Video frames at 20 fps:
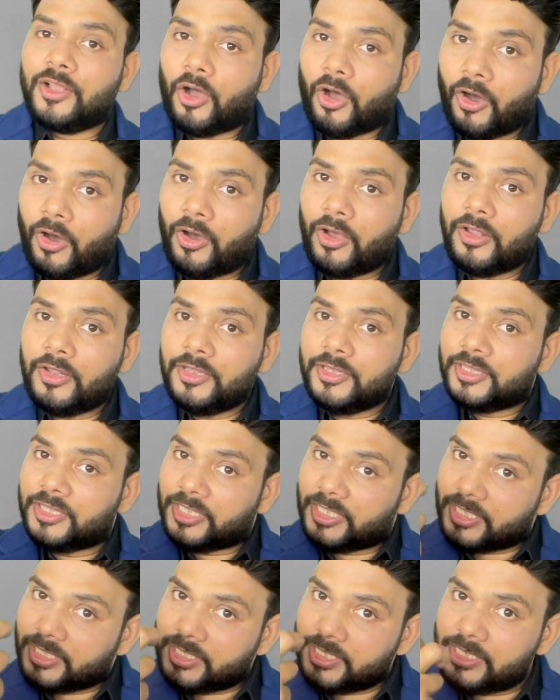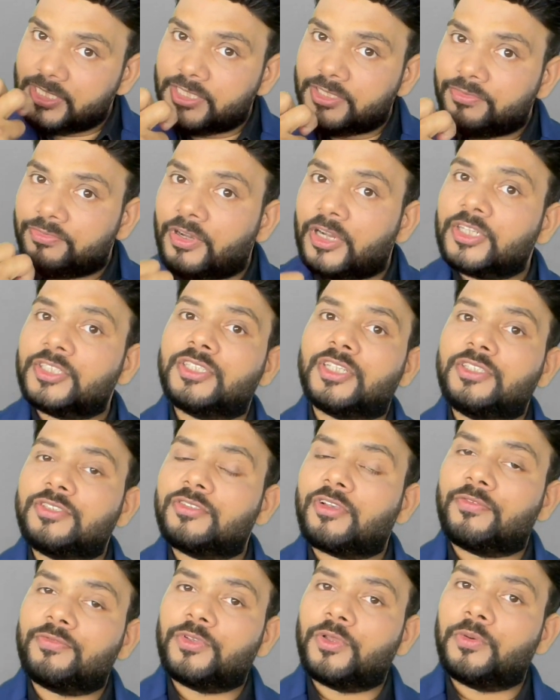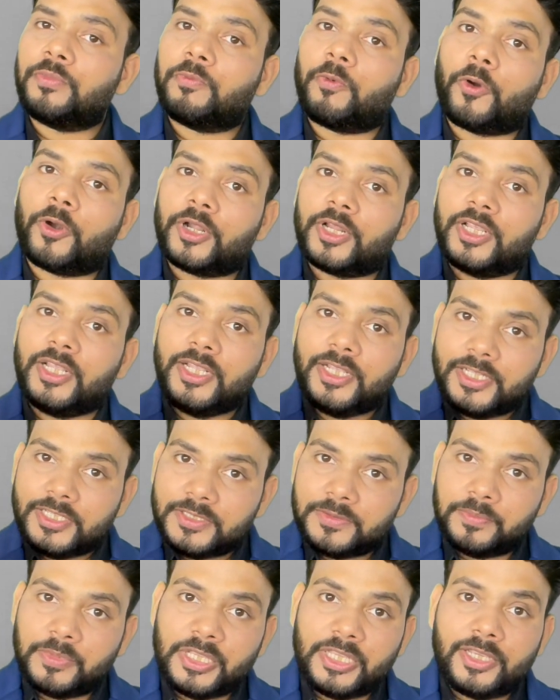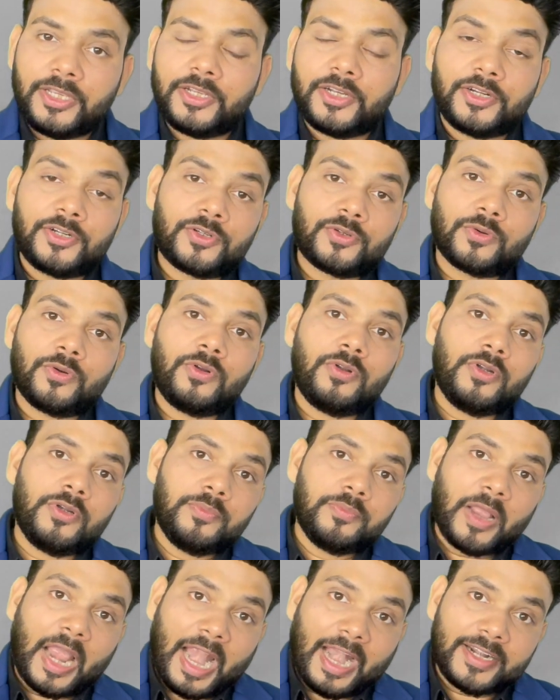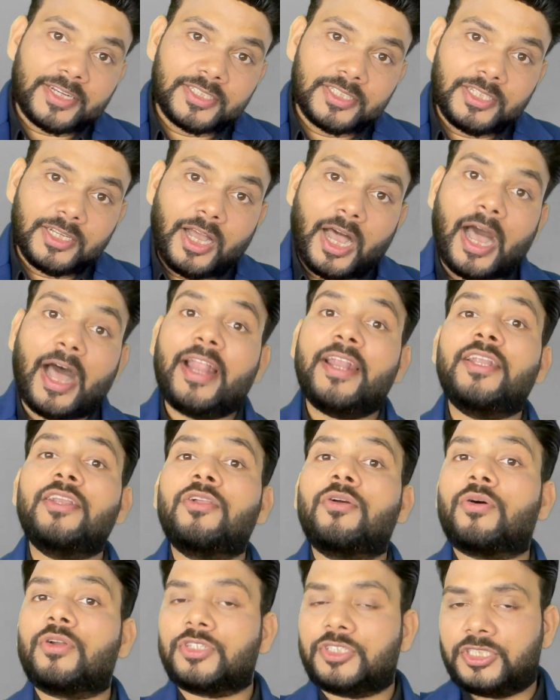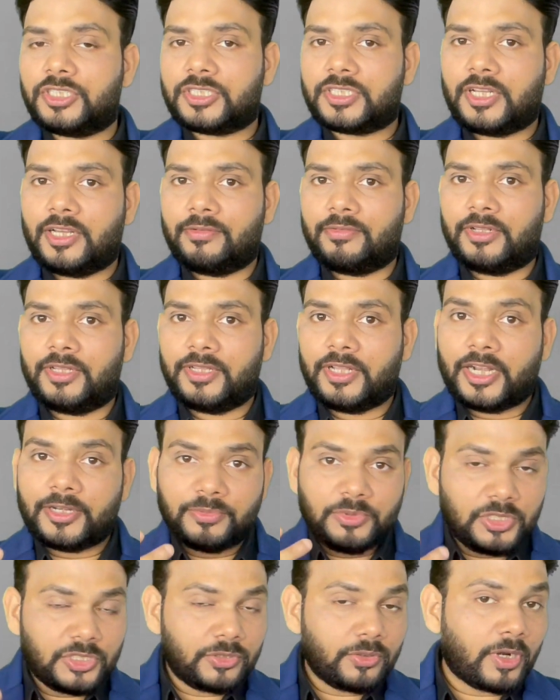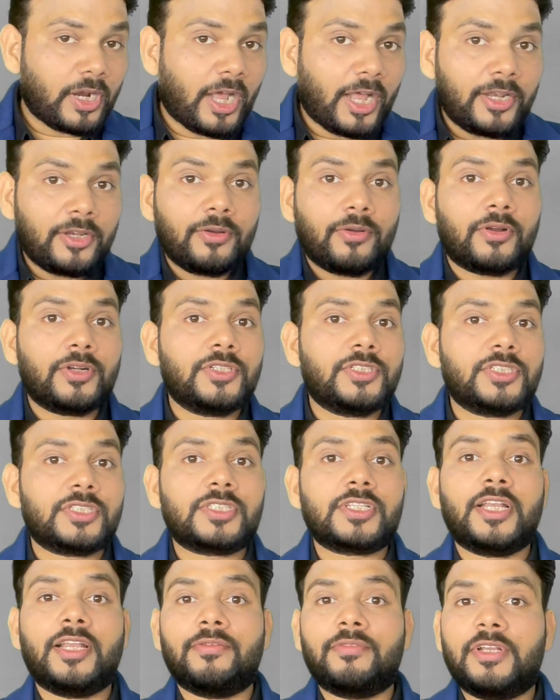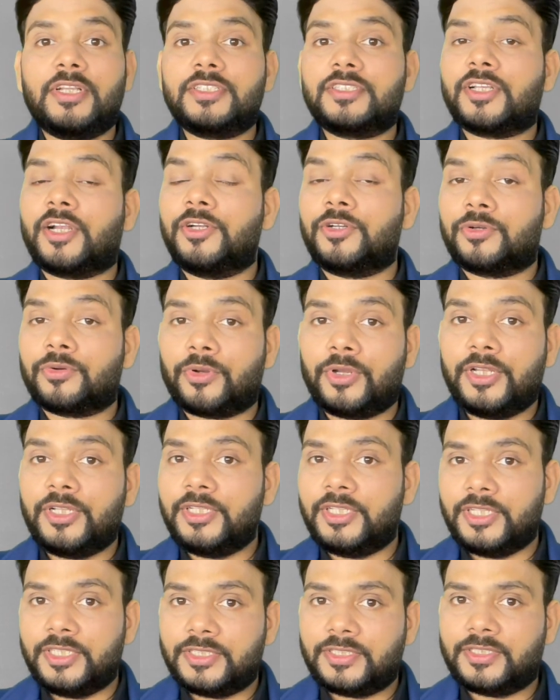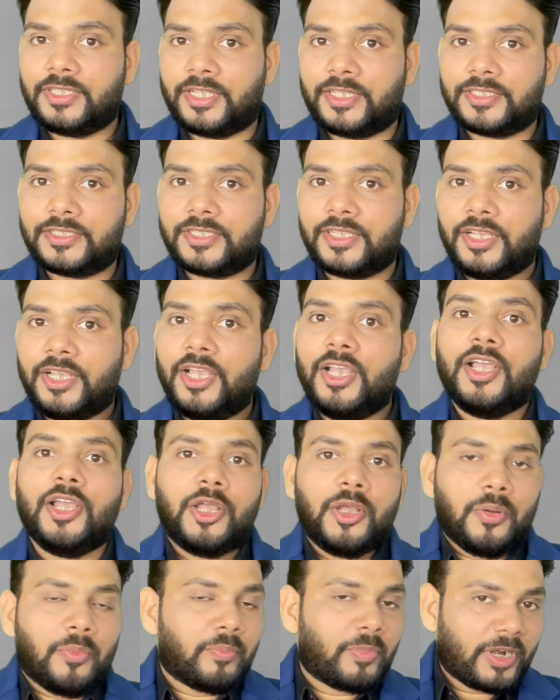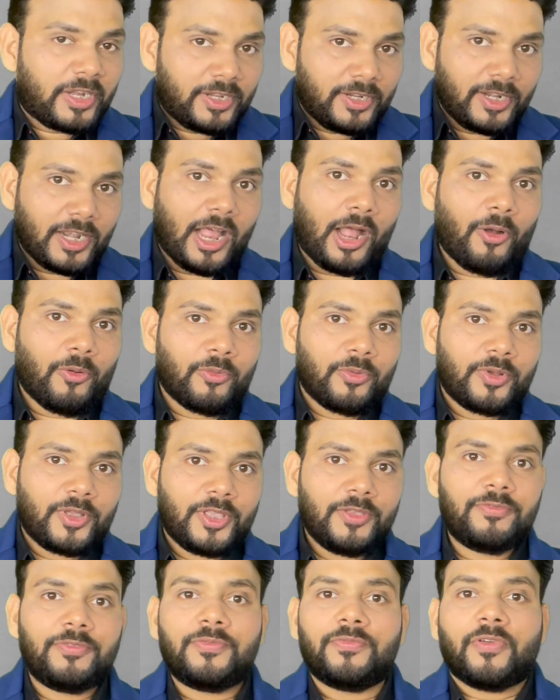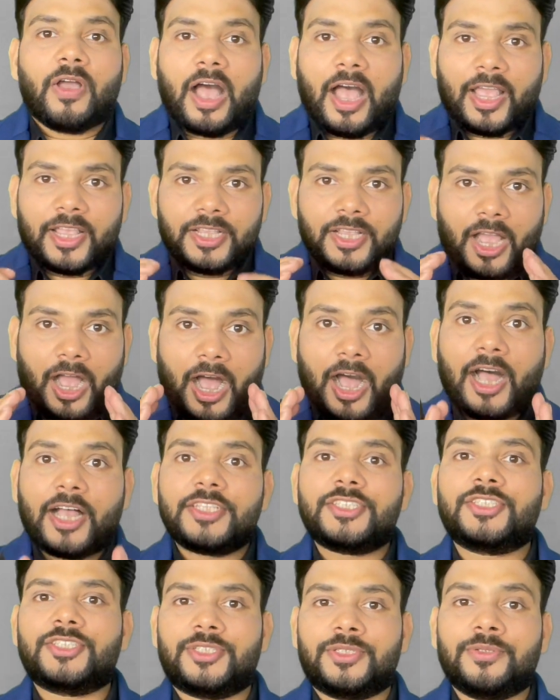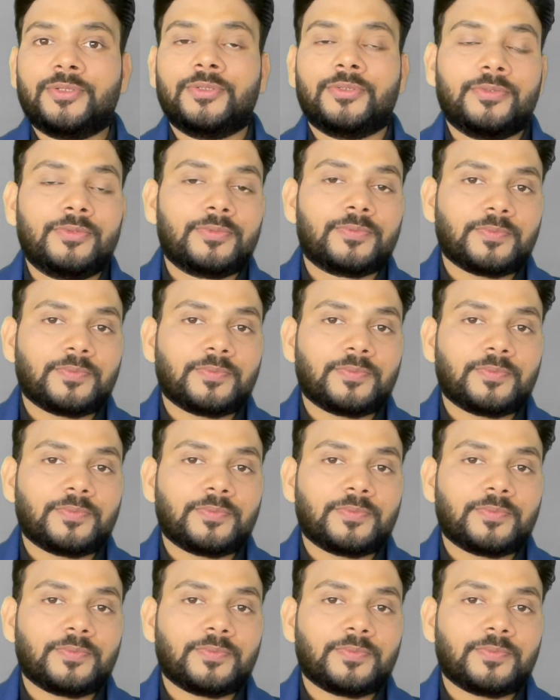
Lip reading: all these functions of your body is being controlled at the unconscious level. That means your unconscious level is controlling these things. But now if I ask you